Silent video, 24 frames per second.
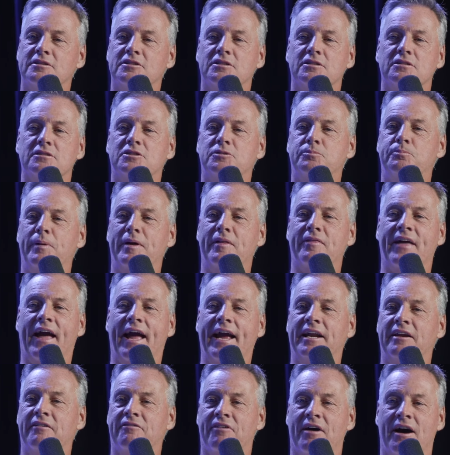spend the
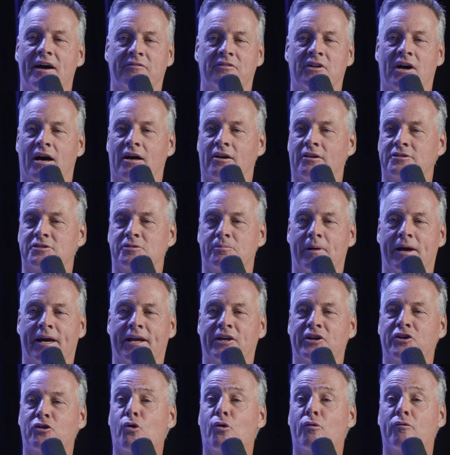$85, man,
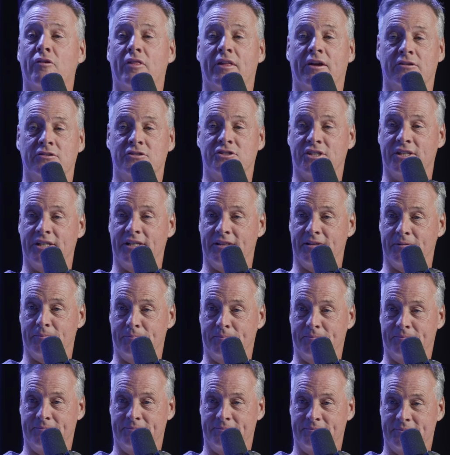and go over there and see them.
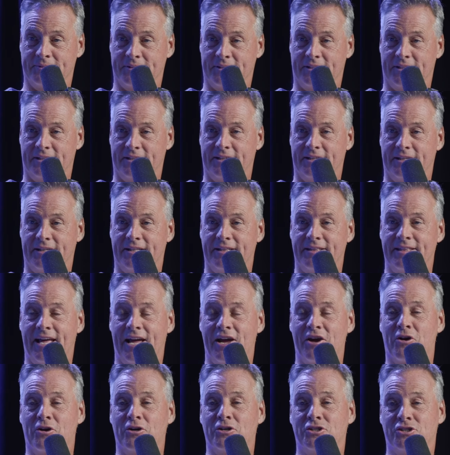Mm.
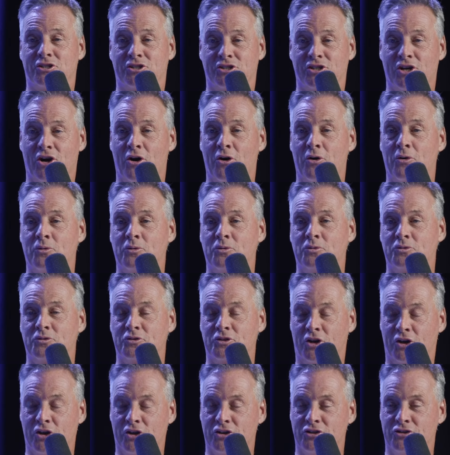They are so
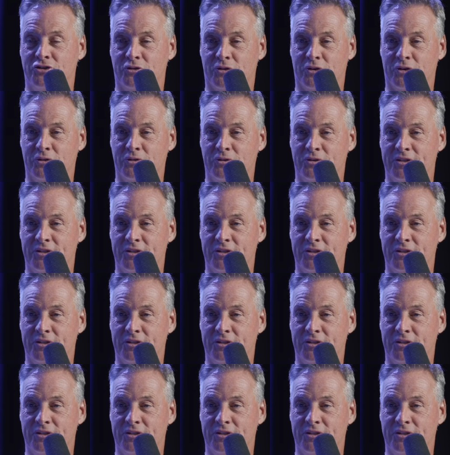good, Dru.